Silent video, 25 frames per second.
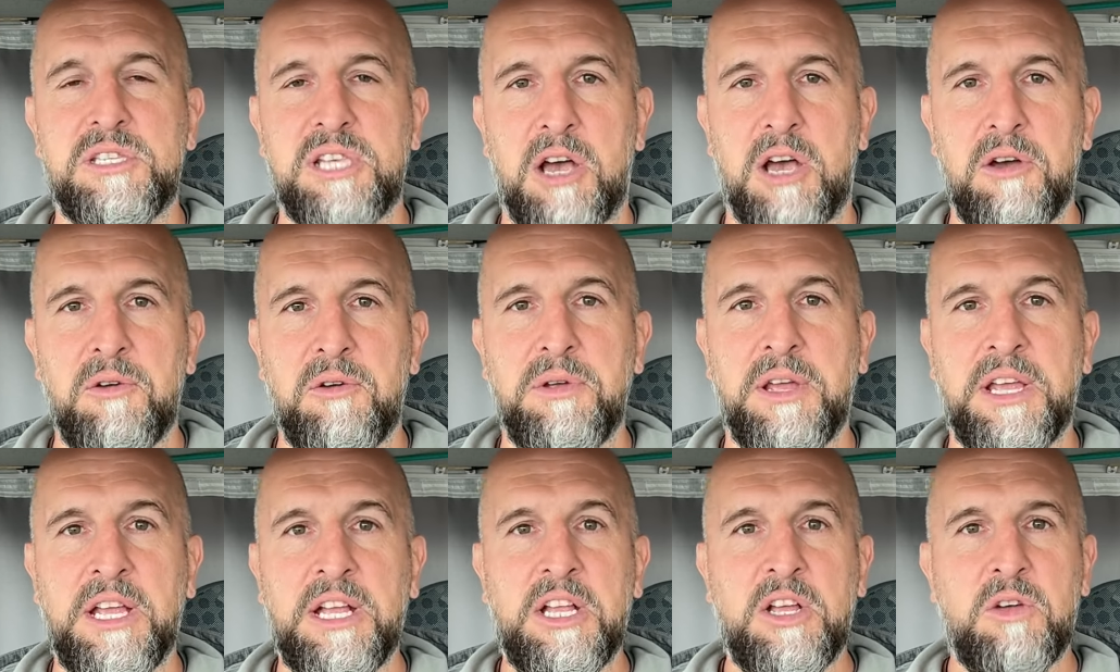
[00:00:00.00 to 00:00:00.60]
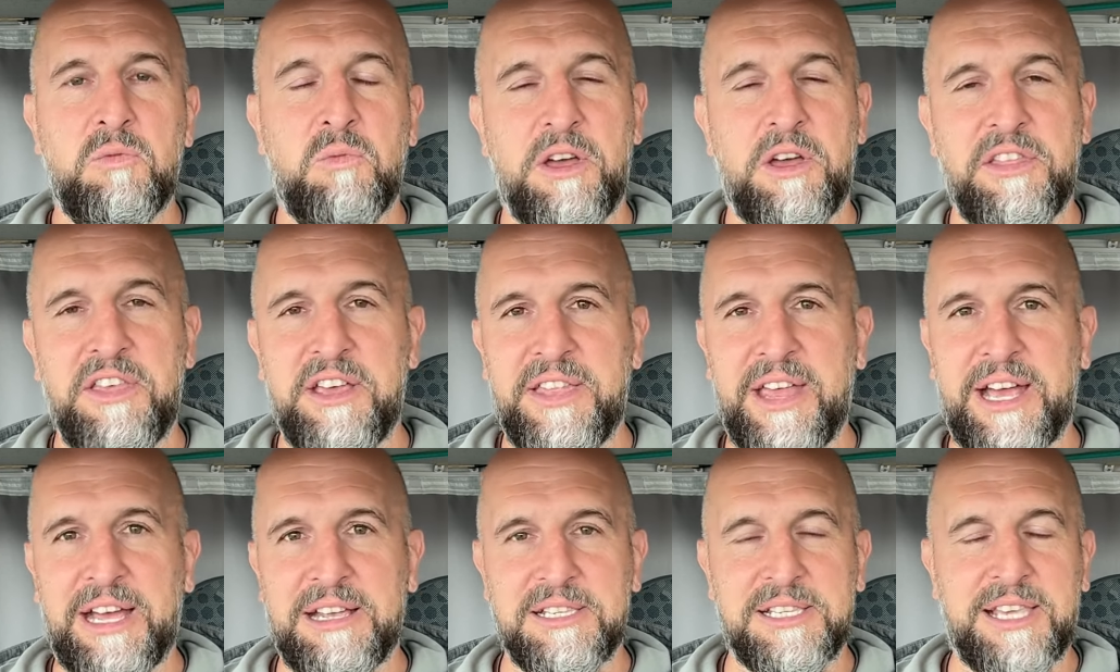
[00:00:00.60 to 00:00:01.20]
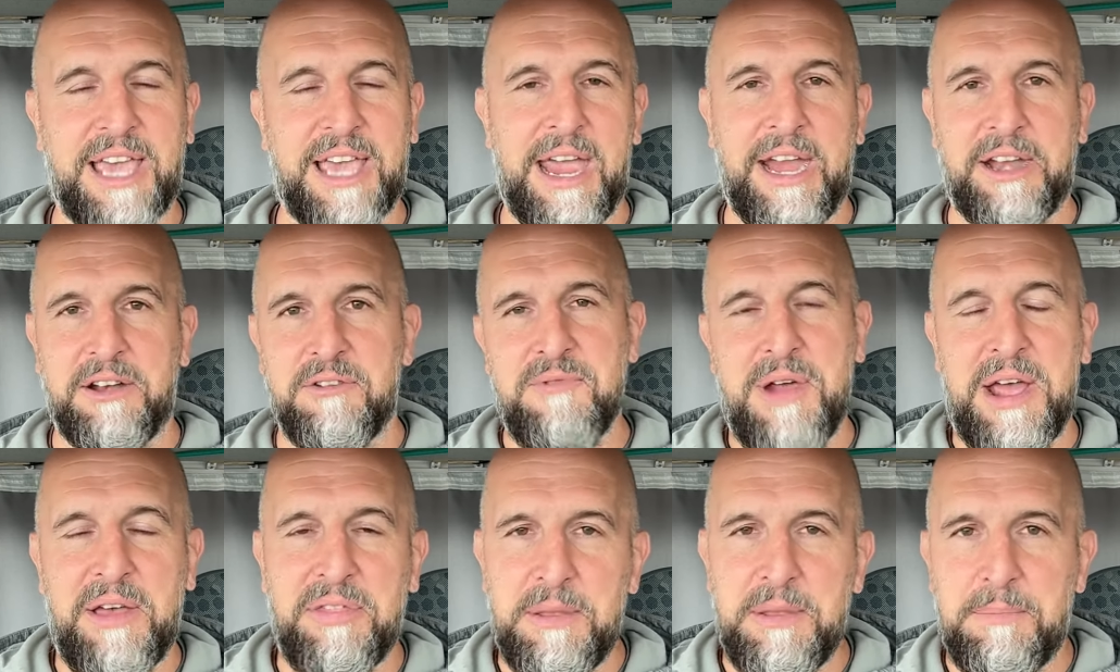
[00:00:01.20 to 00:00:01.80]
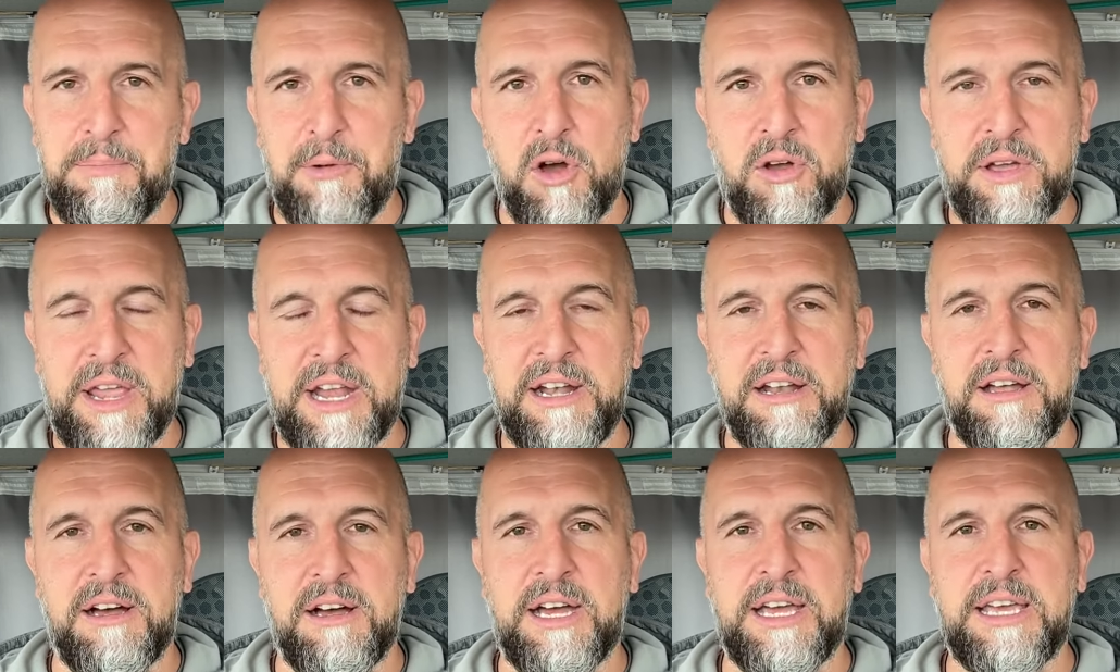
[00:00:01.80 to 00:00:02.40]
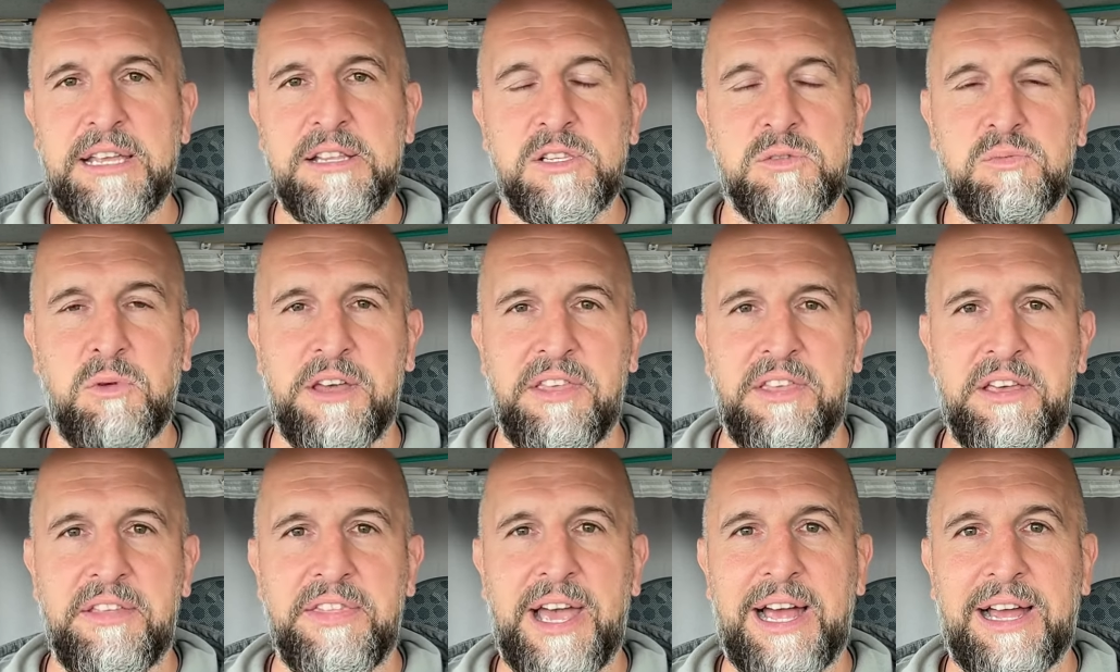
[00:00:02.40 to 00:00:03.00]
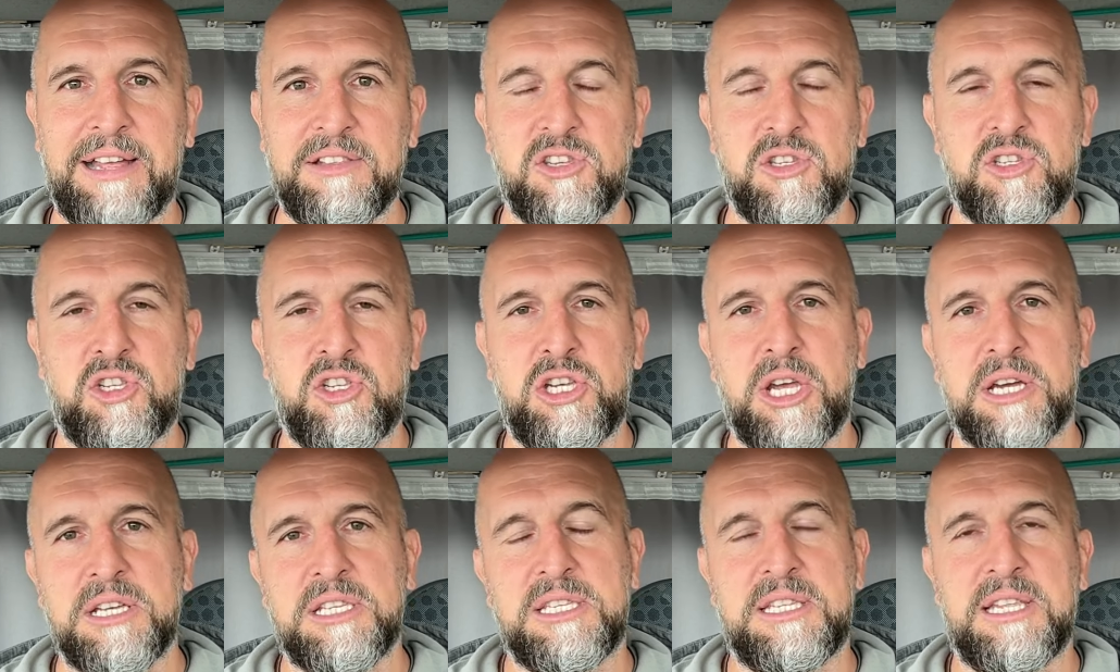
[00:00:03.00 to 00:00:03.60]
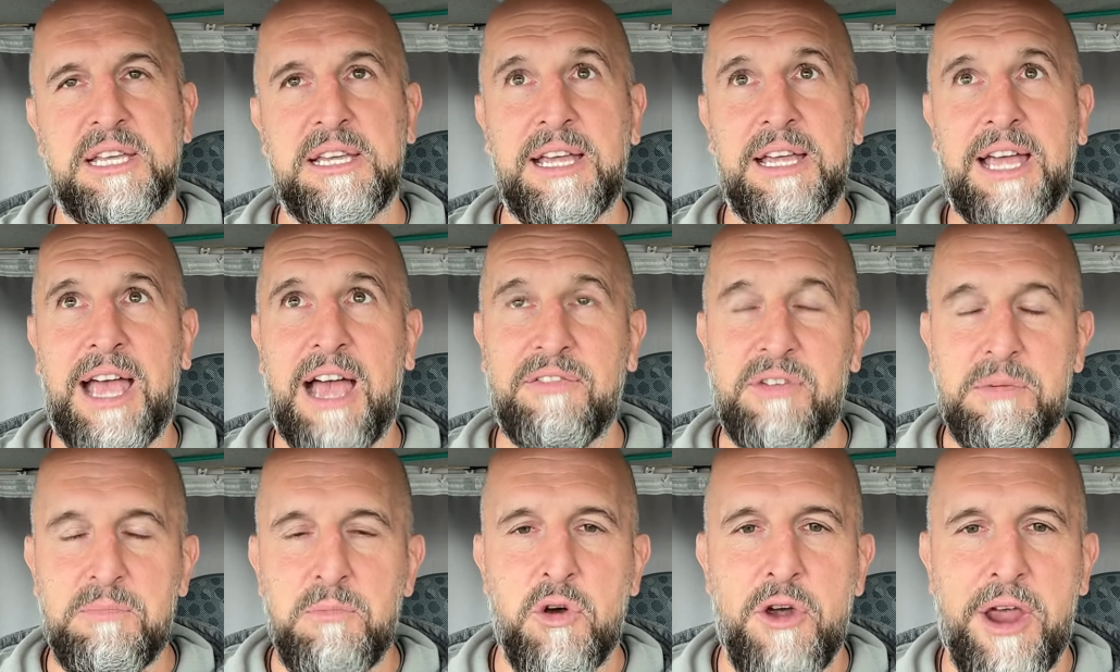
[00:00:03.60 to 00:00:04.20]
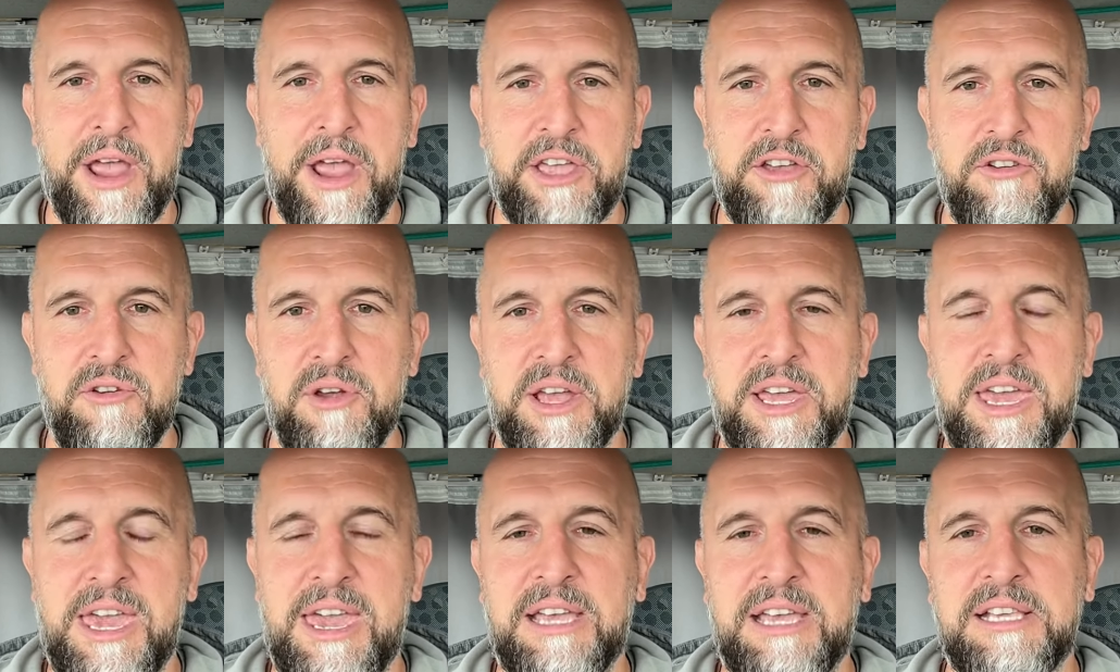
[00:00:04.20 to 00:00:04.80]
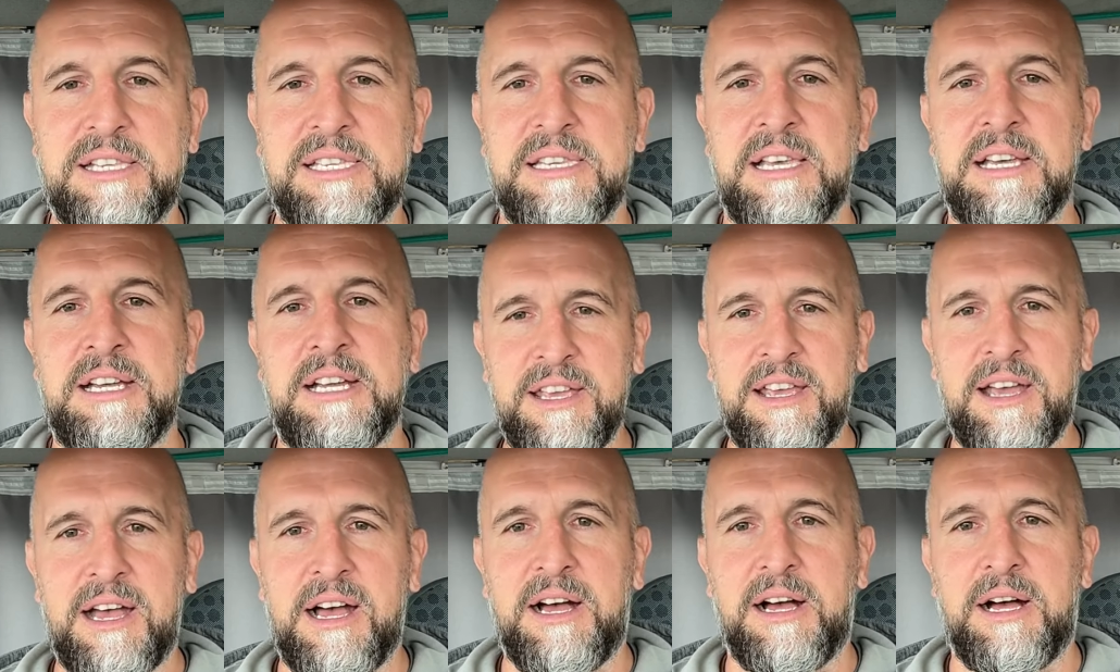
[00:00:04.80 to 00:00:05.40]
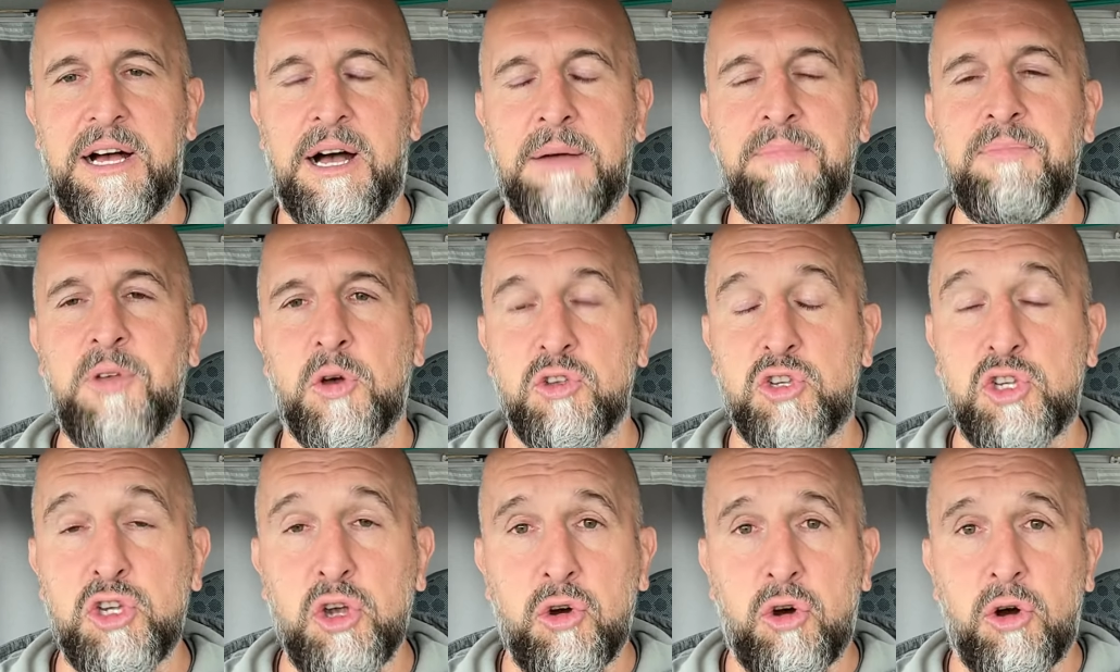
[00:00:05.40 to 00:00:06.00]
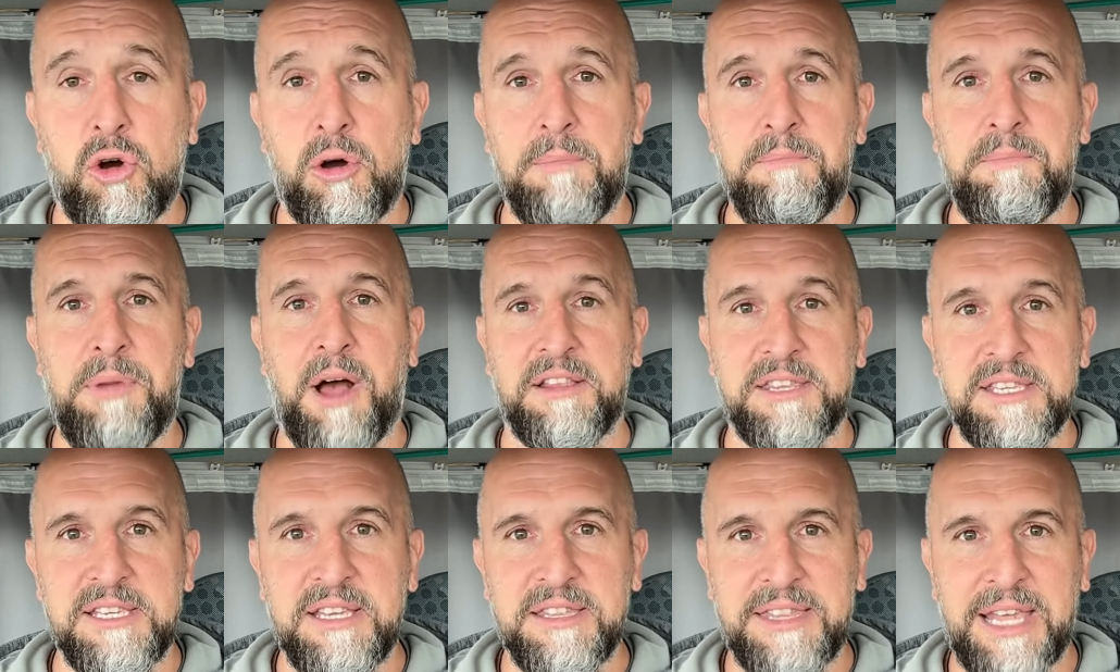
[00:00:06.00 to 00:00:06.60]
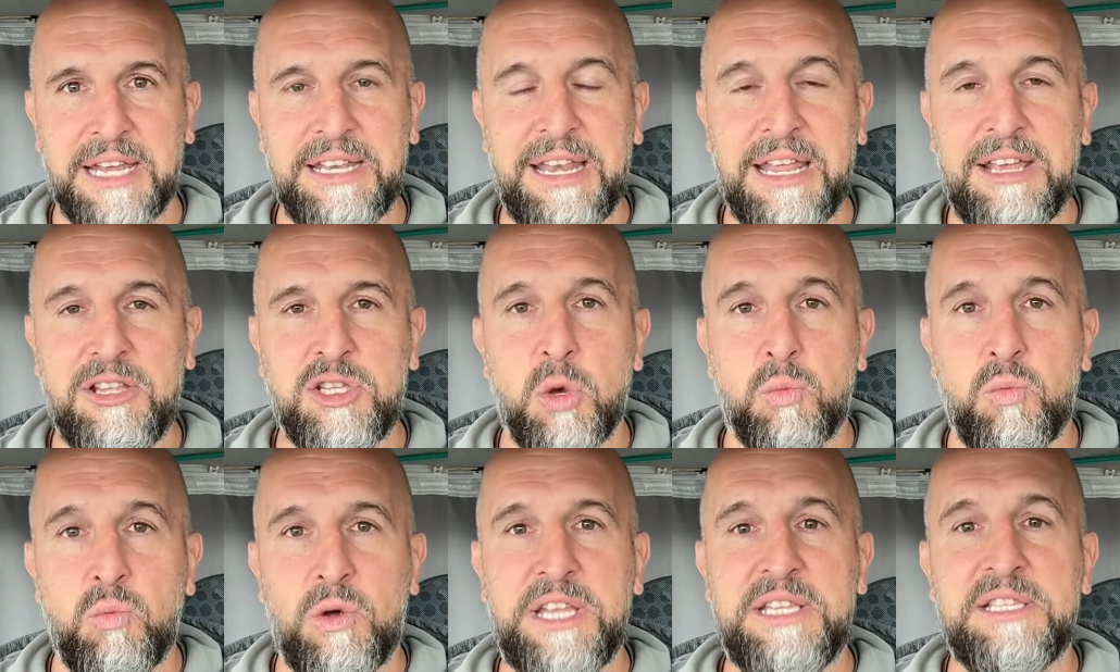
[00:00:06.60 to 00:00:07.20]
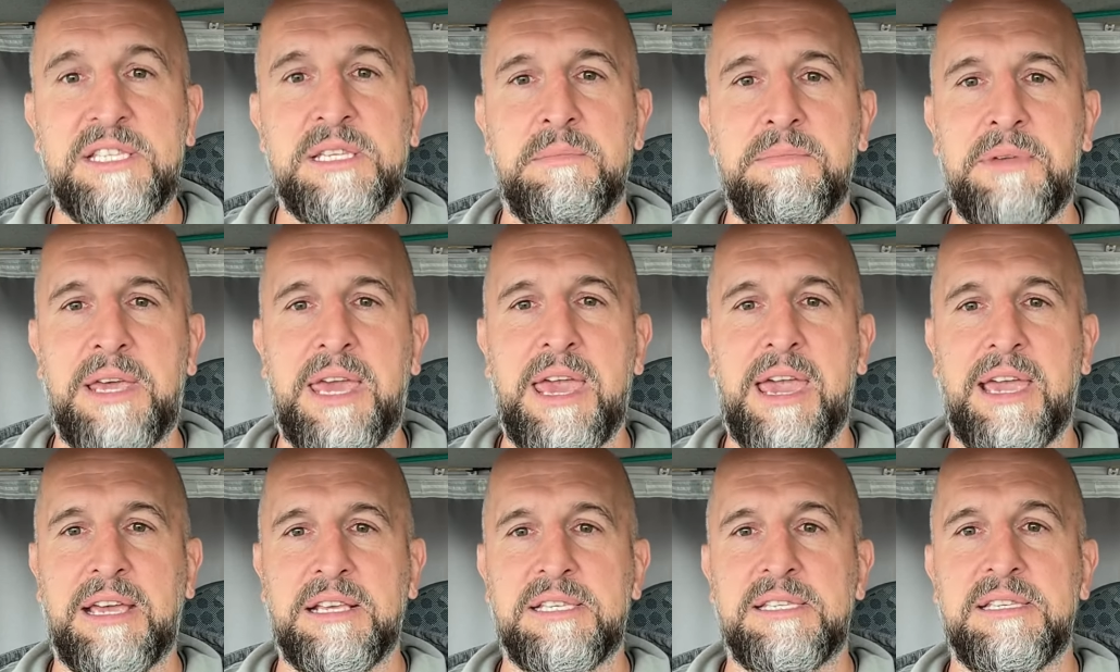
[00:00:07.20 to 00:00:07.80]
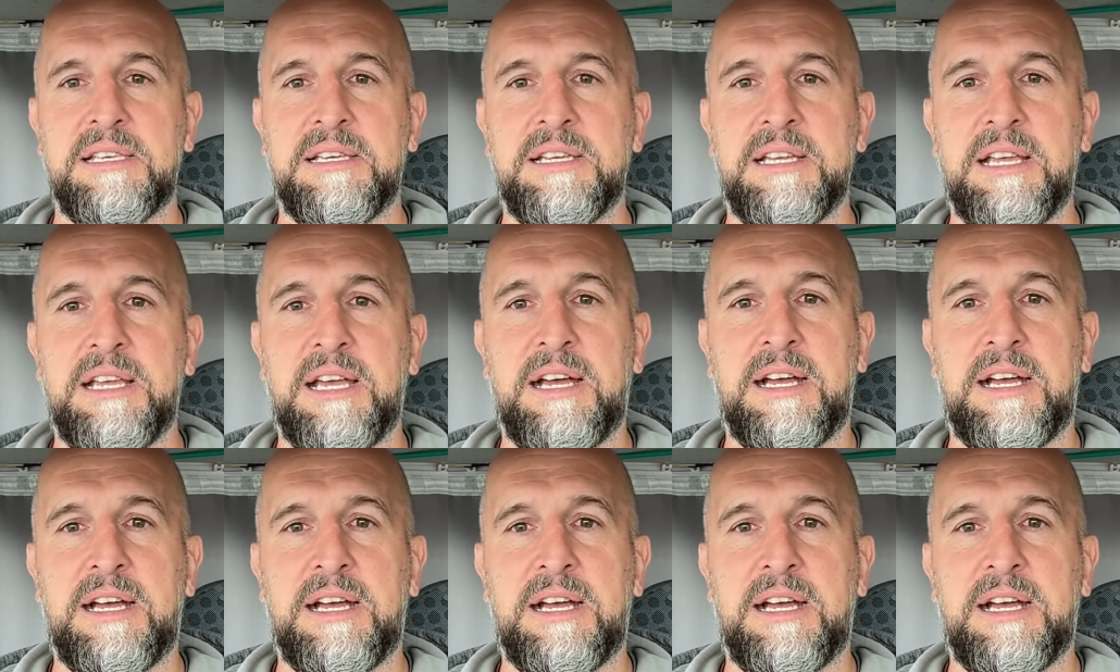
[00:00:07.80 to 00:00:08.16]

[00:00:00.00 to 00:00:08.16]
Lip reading: So whether that's getting around the blocking lines, whether that's just having more accurate kicks, I'm not sure, but they need to win some kicks.